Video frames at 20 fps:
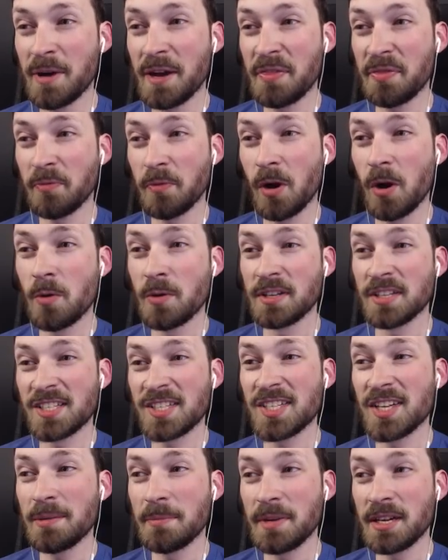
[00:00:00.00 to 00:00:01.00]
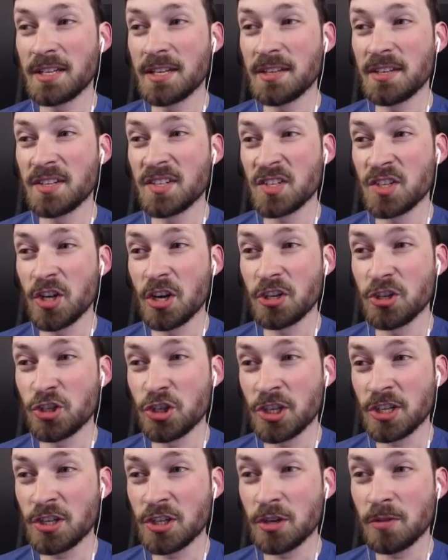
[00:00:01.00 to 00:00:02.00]
my throne and sent me to this
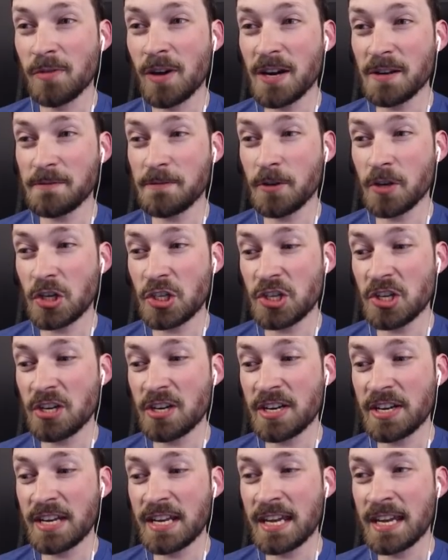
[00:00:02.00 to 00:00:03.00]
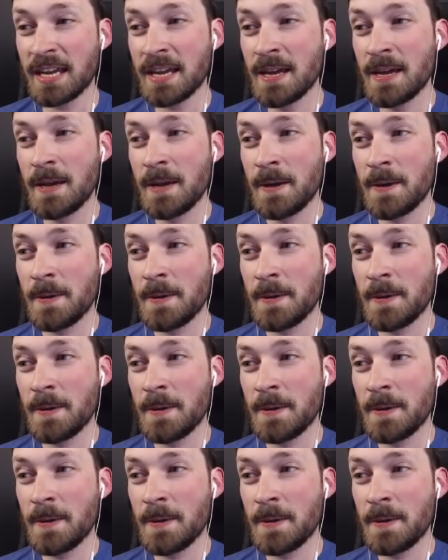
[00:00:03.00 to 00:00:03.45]
dungeon to rot for eternity.